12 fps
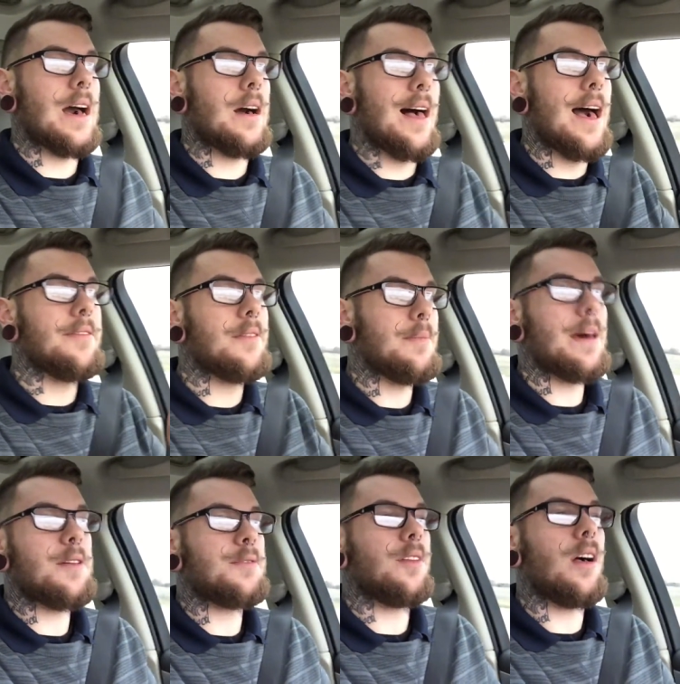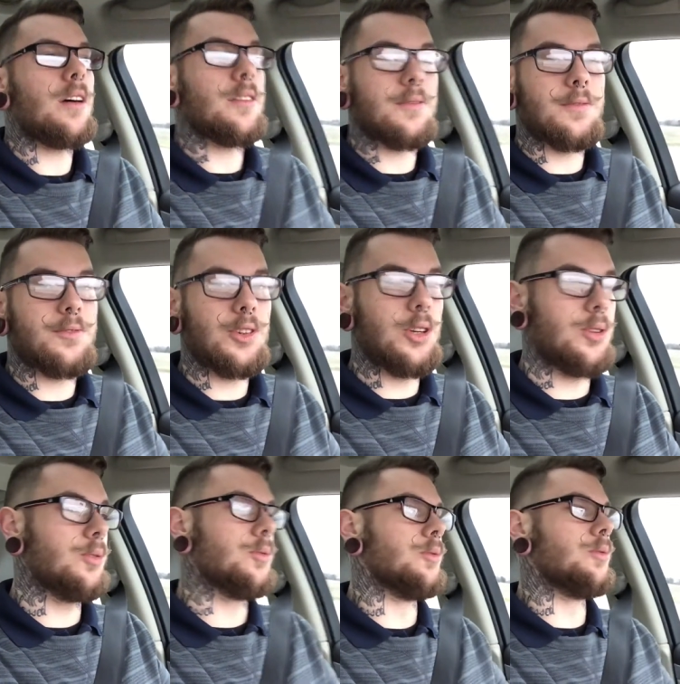I'll have a better vlog for
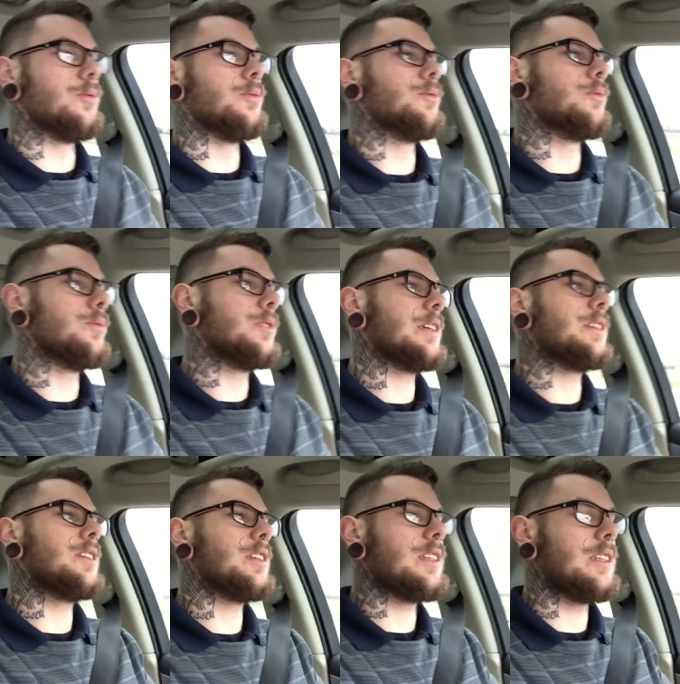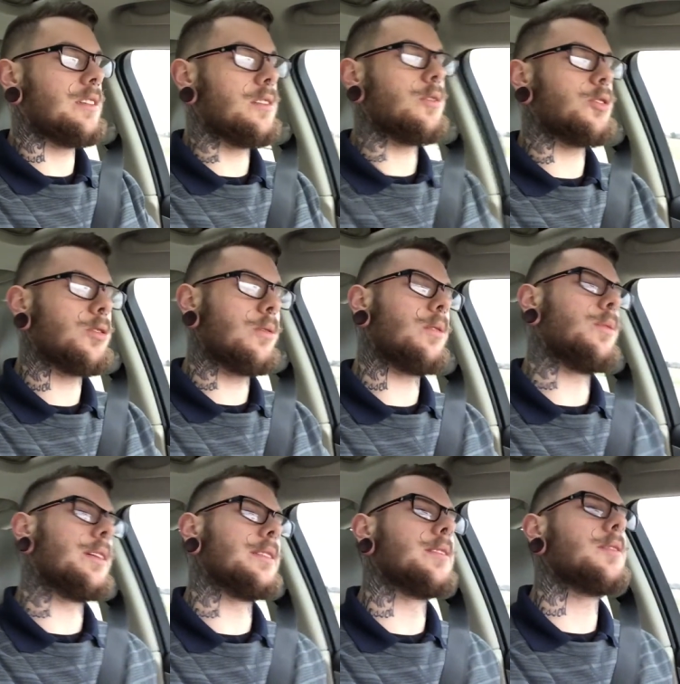you than just these little short
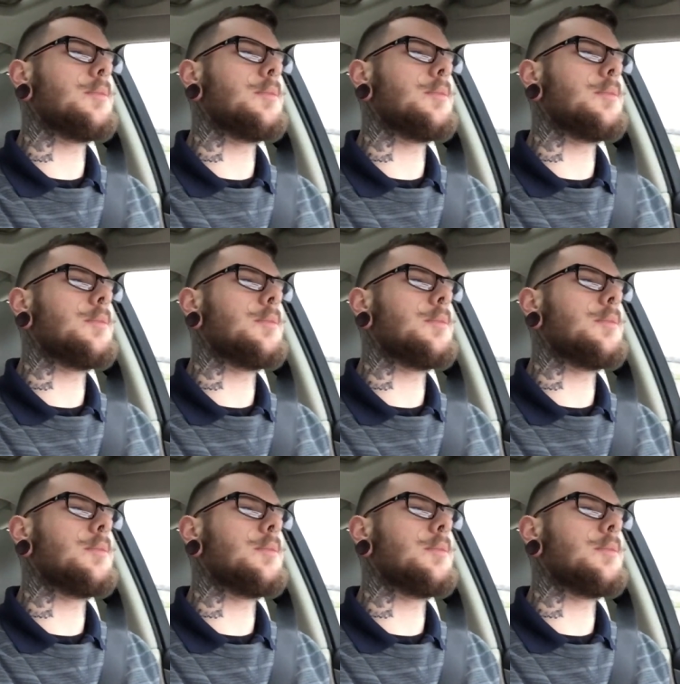ones.